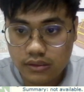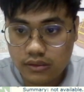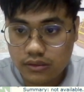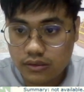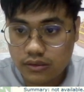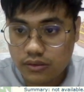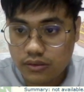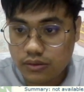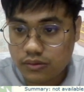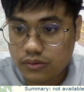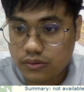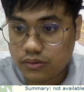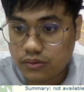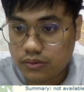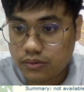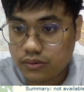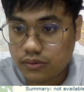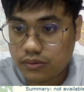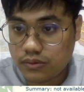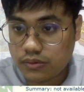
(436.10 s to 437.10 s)
Go
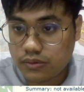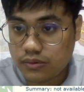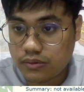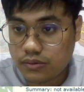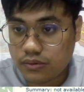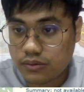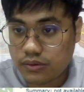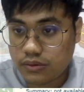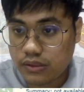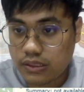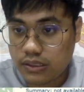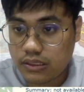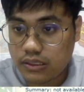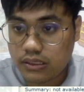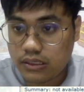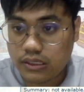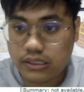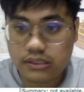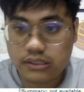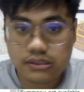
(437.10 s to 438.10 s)
to
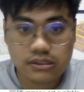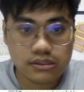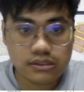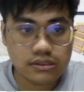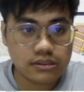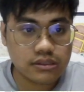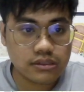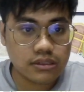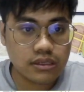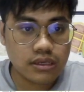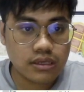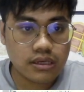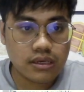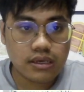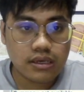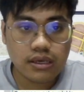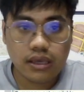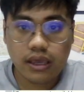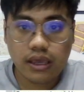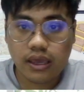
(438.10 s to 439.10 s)
erase
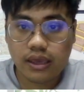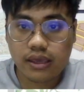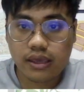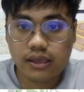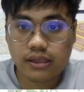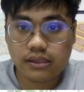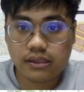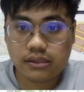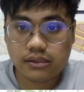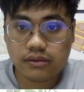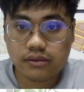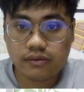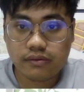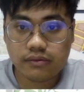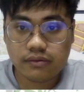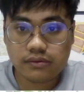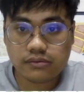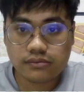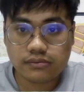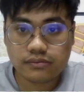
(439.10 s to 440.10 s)

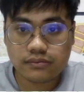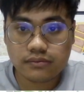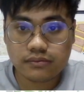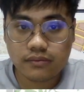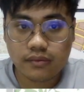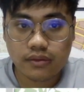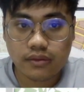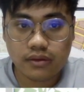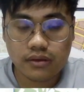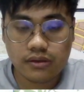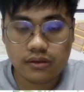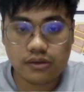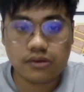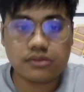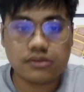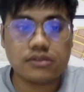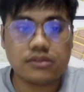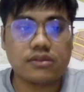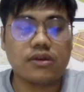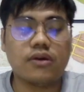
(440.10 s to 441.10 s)
and
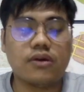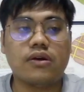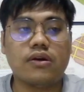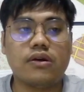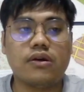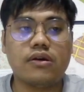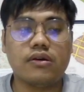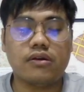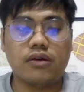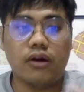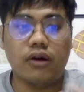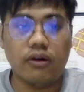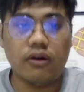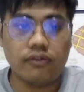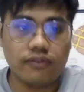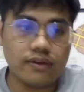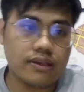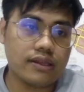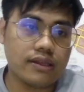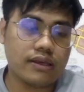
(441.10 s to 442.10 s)
use your
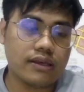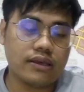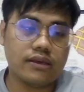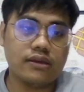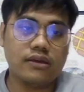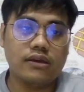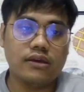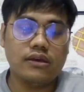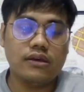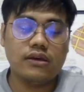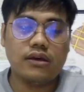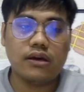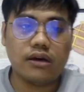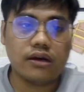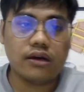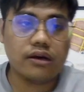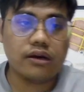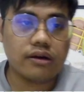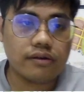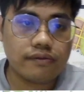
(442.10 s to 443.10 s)
overlay
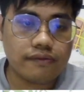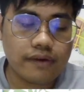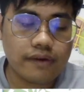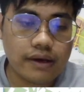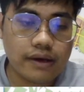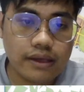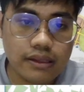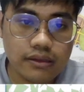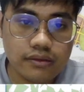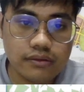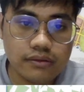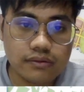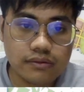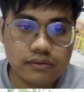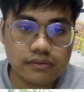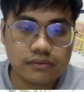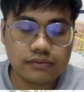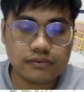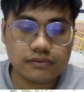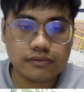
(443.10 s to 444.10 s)
file,
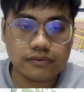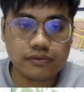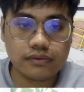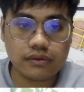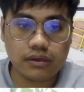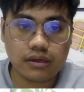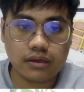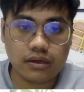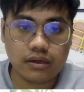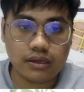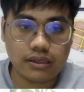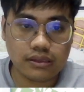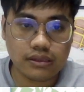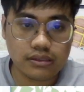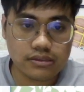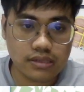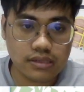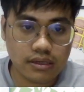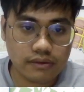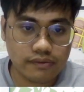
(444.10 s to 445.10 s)

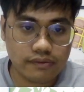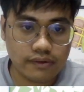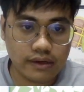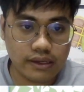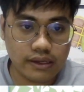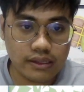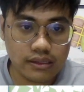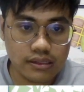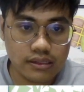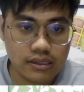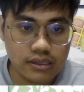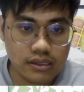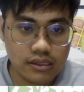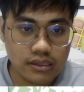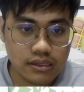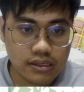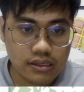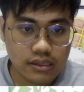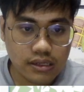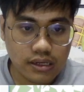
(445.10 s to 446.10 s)
intersect file.
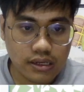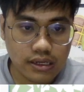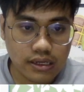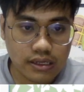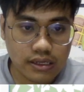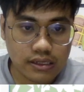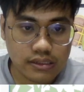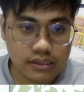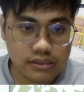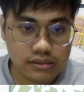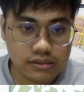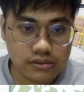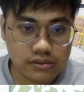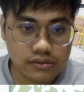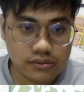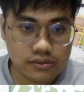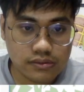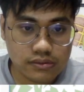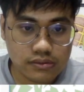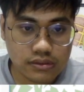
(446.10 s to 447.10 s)
I
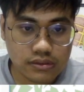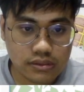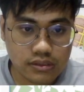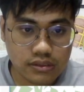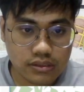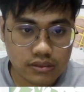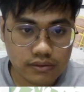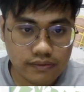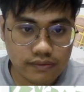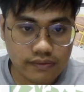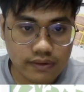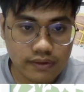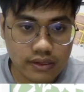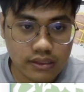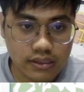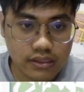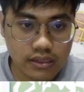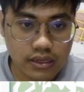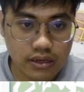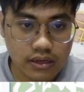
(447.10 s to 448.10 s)
choose the file
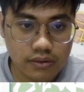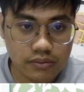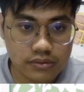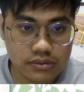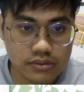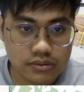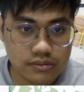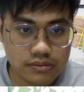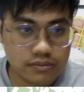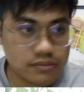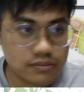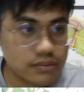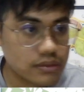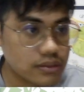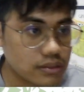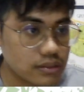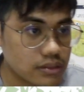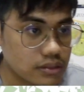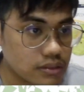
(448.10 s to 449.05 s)
that I was made,